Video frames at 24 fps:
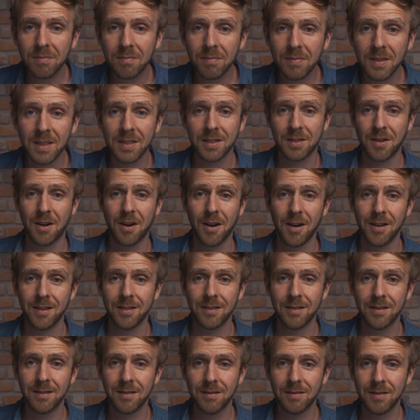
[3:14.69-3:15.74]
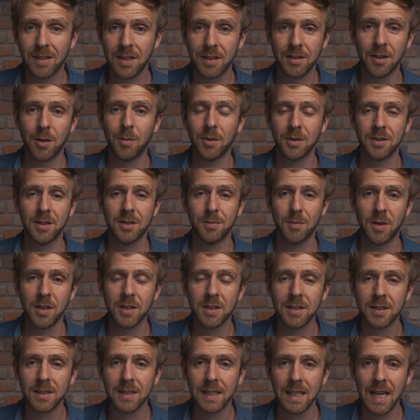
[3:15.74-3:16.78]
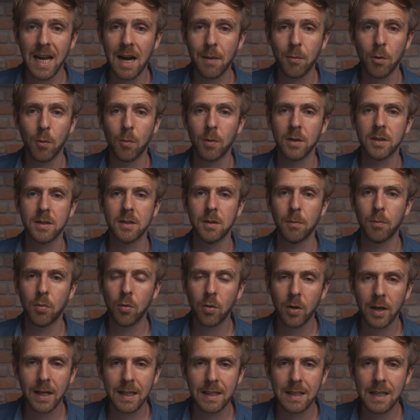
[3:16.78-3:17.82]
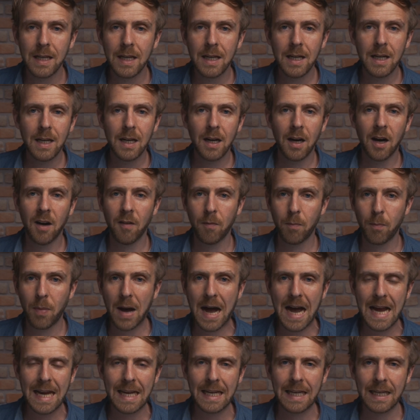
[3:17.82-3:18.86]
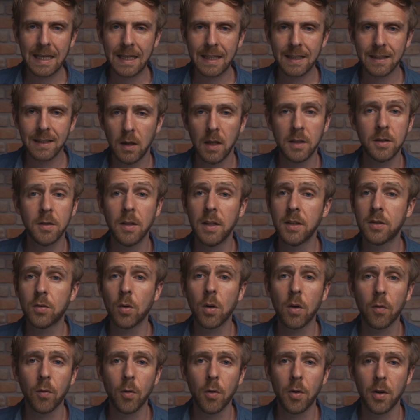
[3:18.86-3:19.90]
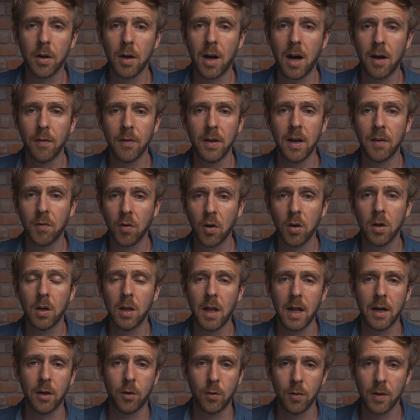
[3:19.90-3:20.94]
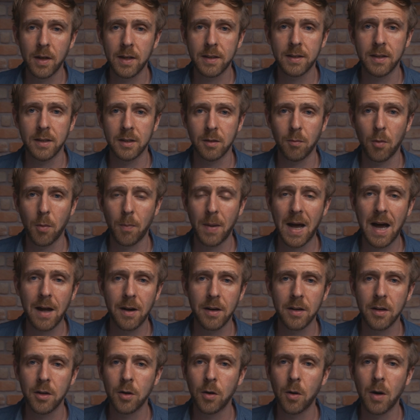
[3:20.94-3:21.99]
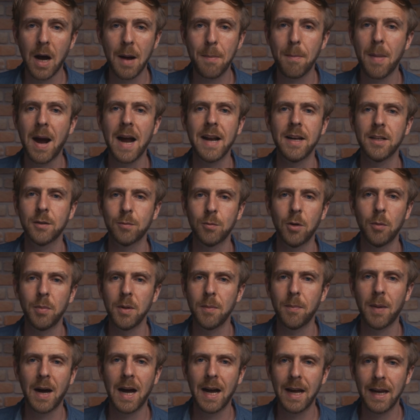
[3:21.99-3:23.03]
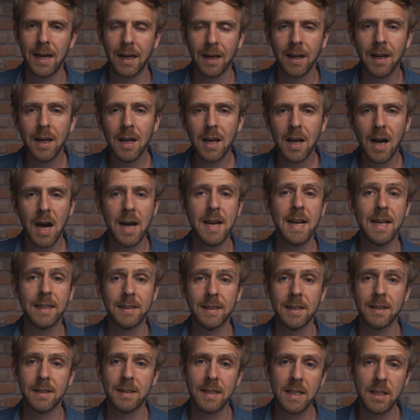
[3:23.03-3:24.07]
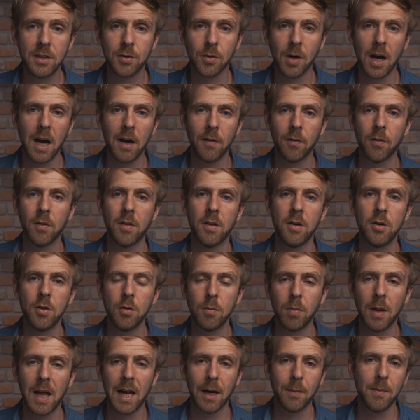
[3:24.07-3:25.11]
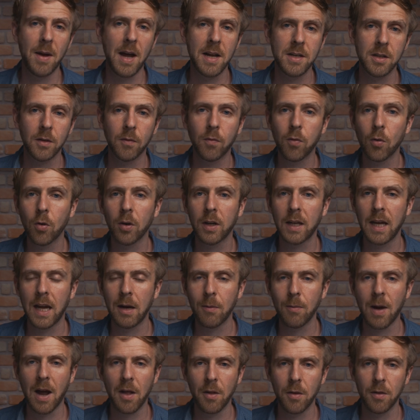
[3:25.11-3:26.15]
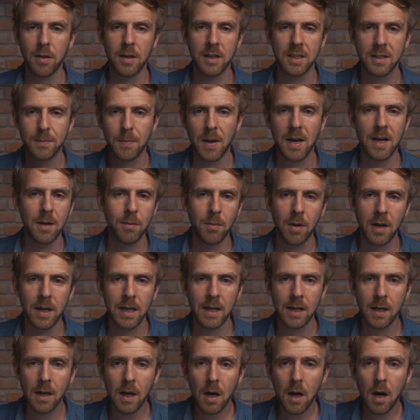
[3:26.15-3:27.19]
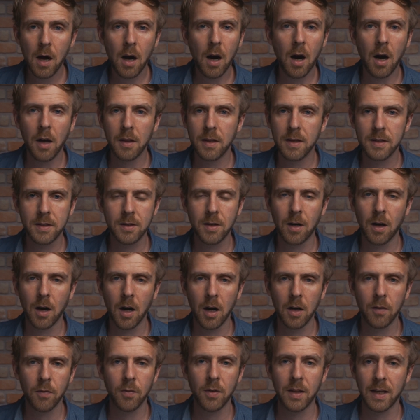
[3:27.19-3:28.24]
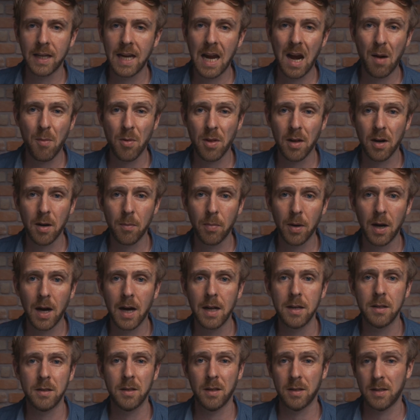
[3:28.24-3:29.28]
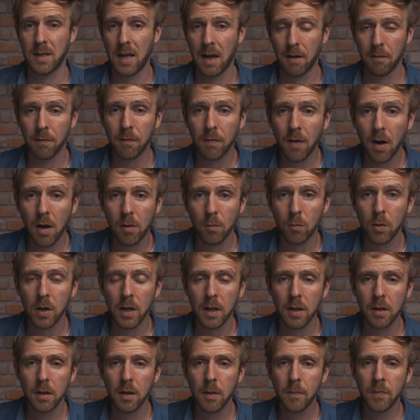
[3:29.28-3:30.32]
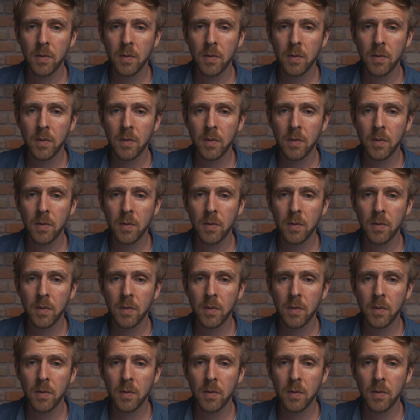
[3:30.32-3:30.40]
this card is almost as much as the camera, what's the point of buying it? And so they sort of wrote it off, and I've heard a lot of criticism about it. I might as well be buying an SSD drive for the new Blackmagic 4K rather than spending money on this card for the camera that I bought just to have fun with.